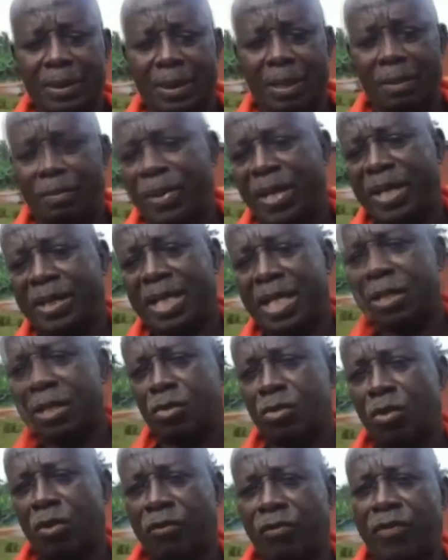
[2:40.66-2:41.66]
the
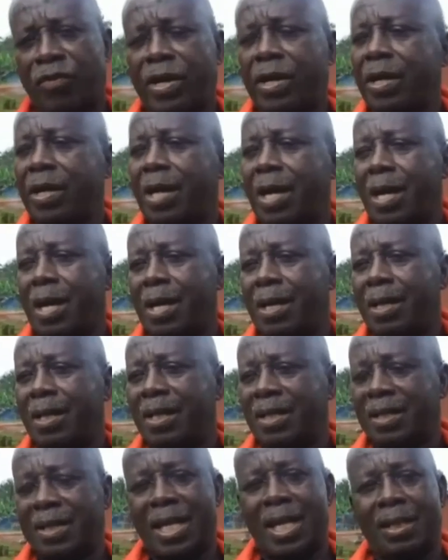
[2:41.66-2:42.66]
presence of, uh,
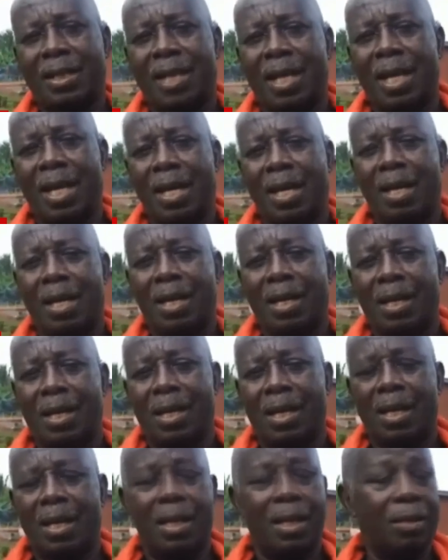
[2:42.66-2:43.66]
he said, uh, uh,
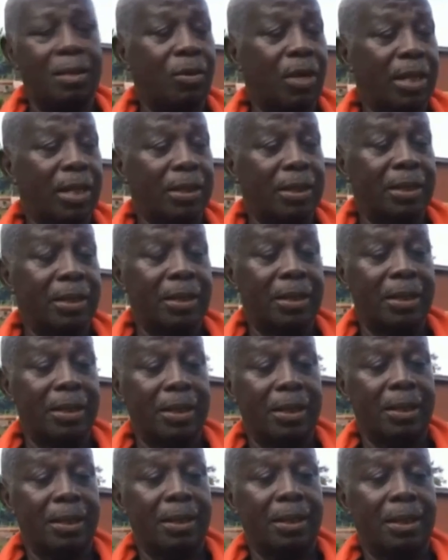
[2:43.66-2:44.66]
what,
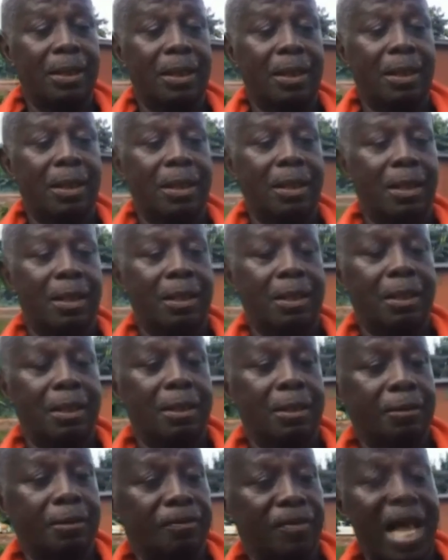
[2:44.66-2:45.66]

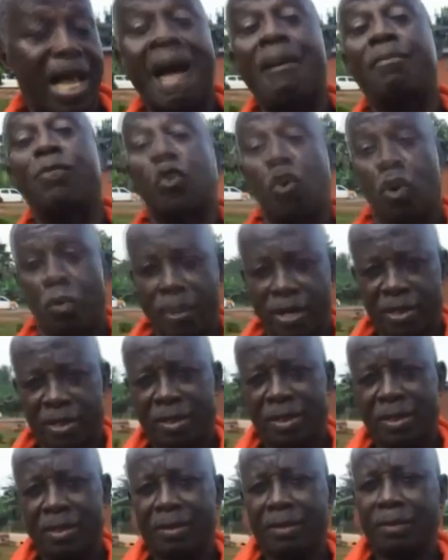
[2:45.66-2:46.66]
uh, armed
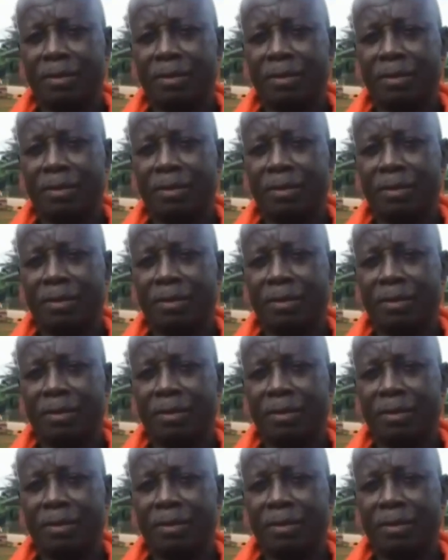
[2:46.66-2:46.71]
robbers.